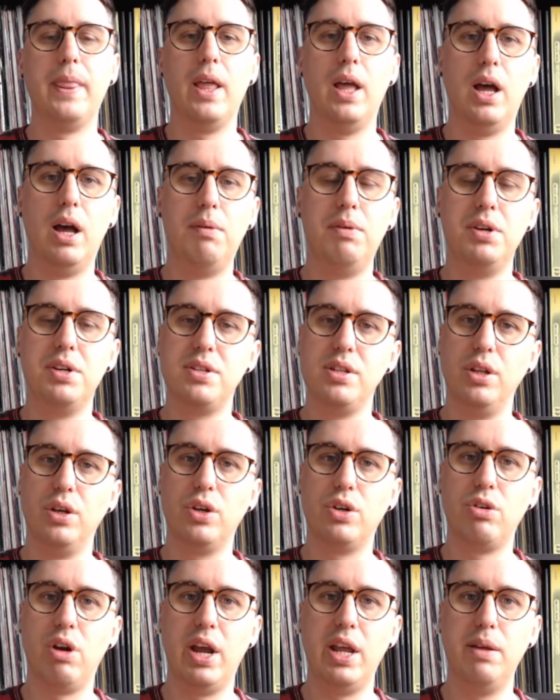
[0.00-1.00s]
it doesn't look
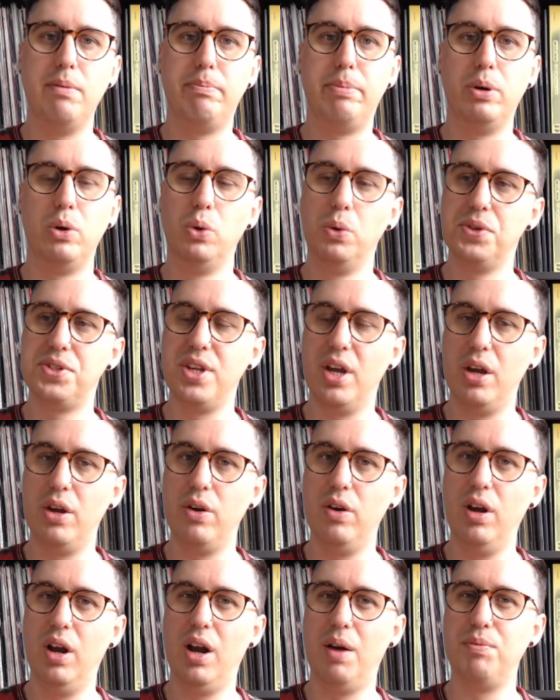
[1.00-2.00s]
great, but
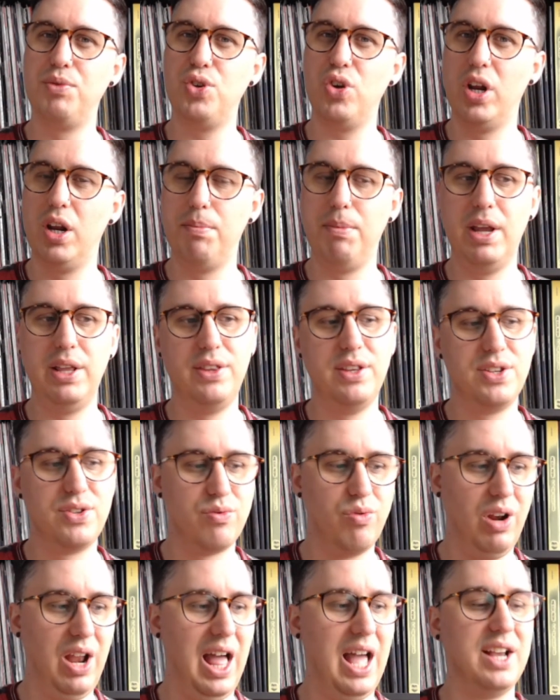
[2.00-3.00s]
also I'm trying to make this
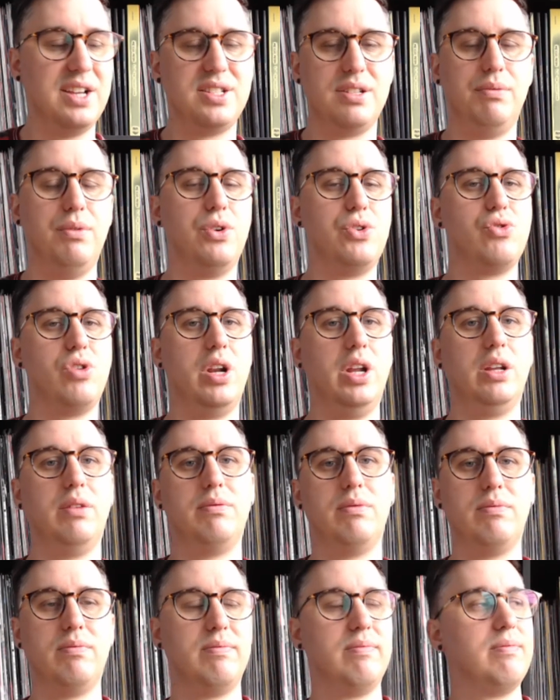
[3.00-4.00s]
relaxed. I'm not trying to
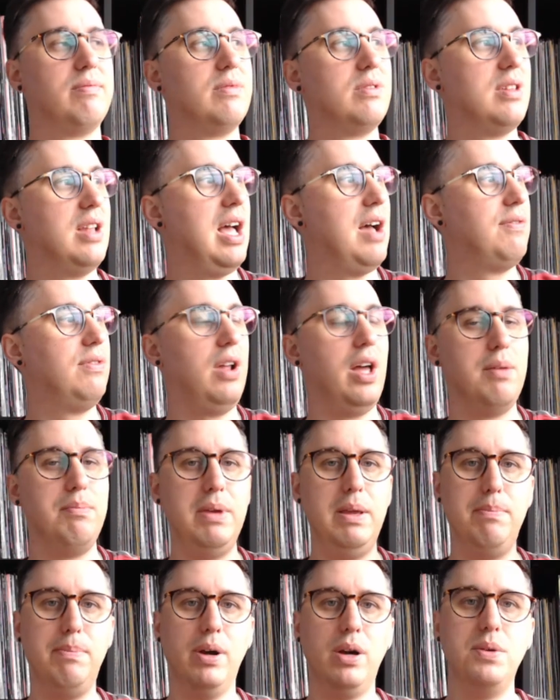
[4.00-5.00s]
have like
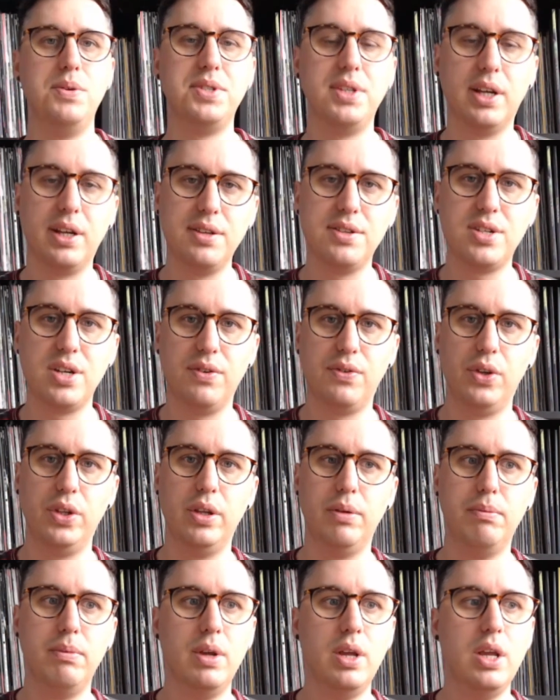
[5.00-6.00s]
me posing and stuff on
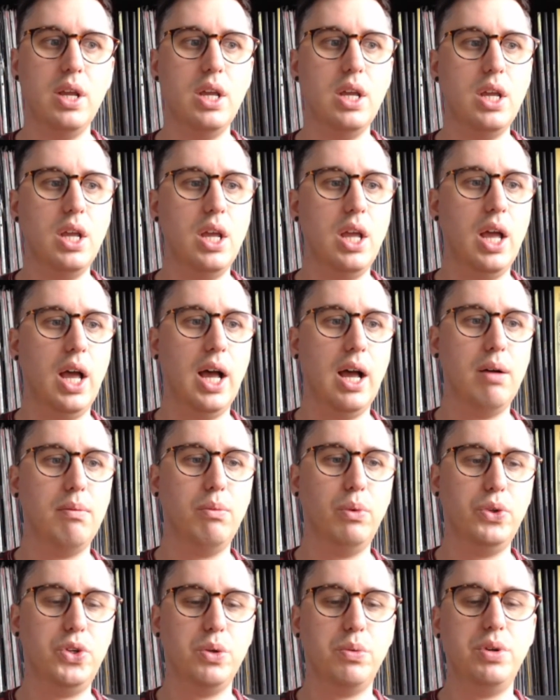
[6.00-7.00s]
them.
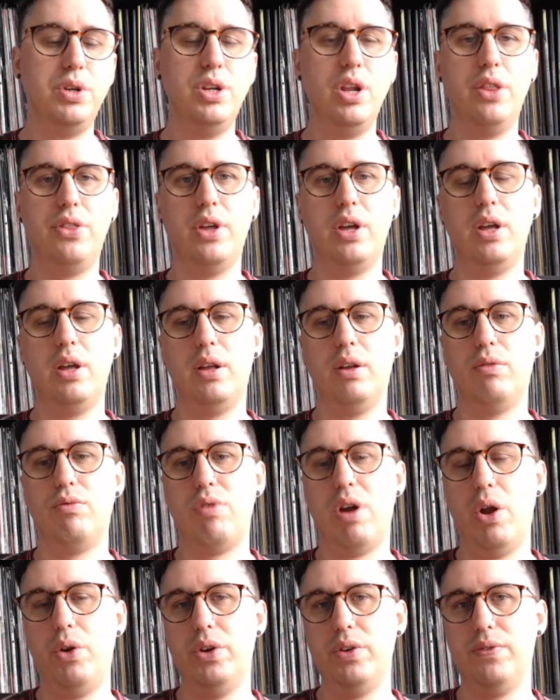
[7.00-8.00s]
We'll do another
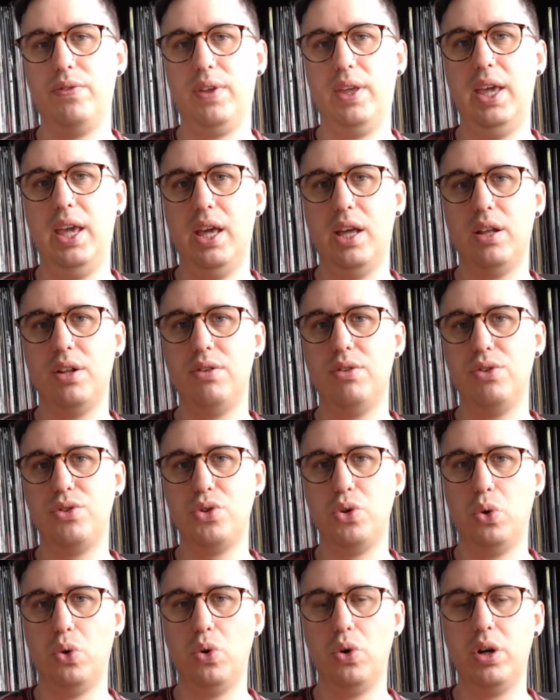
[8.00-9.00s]
round of gear
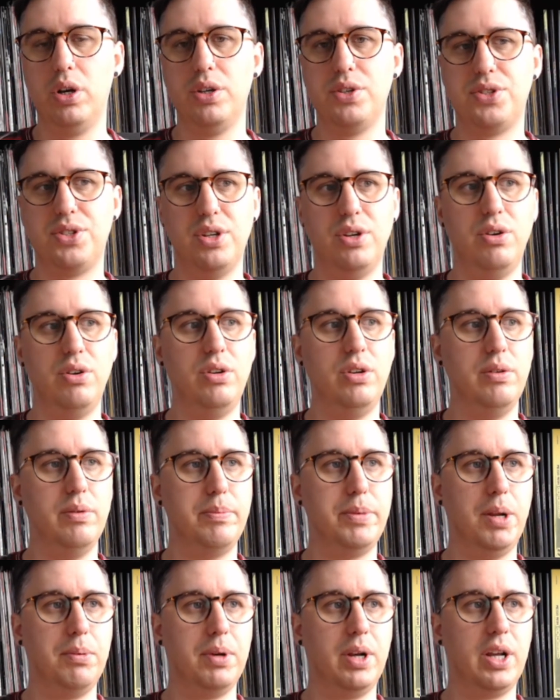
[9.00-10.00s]
talk soon,
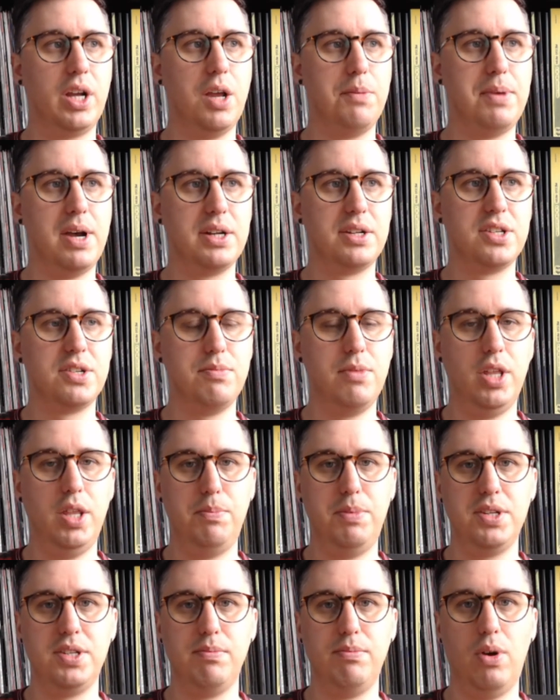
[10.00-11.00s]
but I'm going to go back to some other
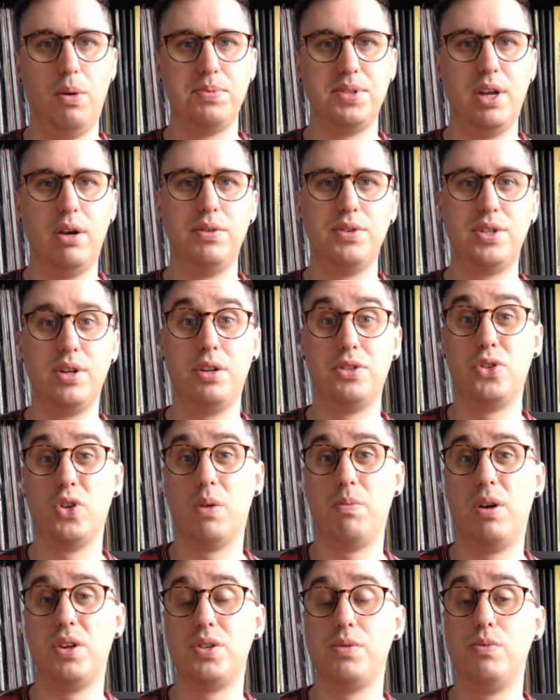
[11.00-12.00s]
bits and bobs now and start talking
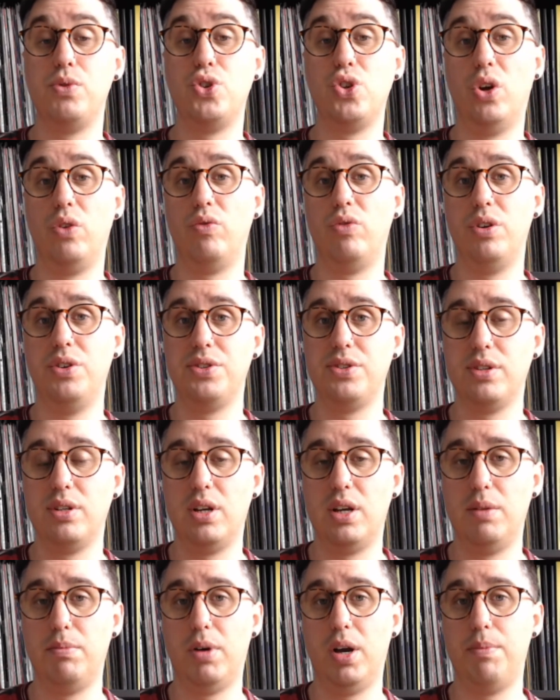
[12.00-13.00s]
about some genres
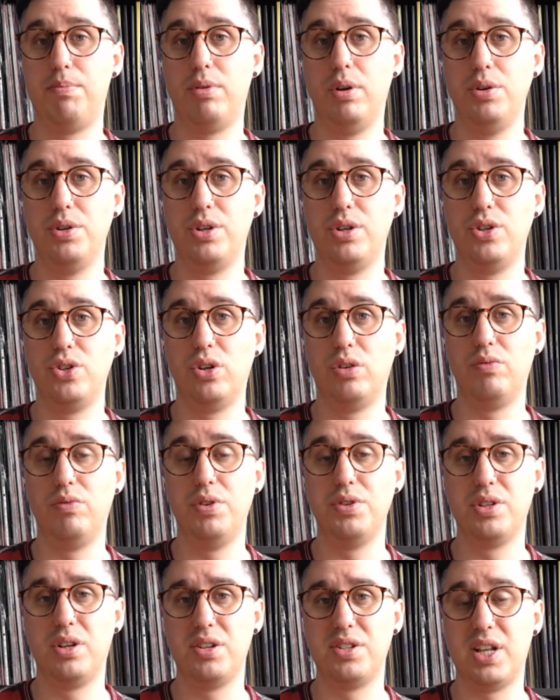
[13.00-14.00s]
and my approach to
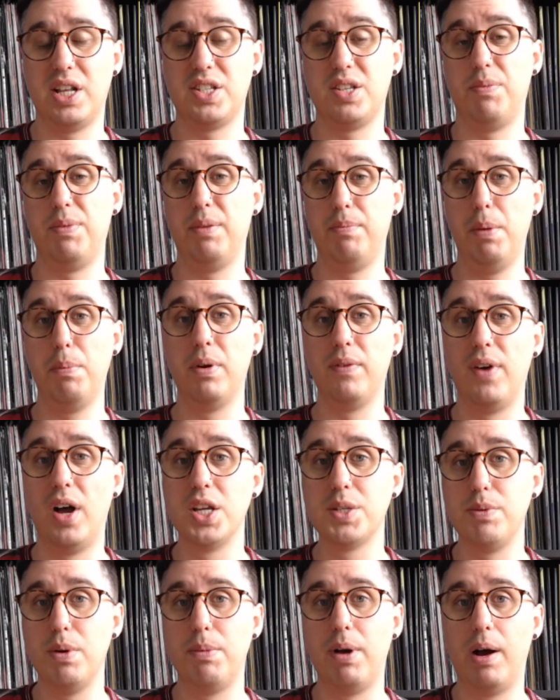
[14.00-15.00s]
genres because that's something people have
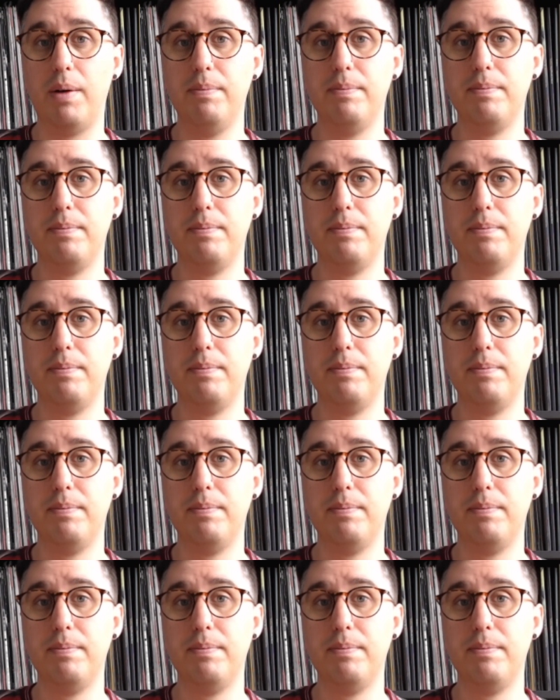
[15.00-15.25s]
asked me about.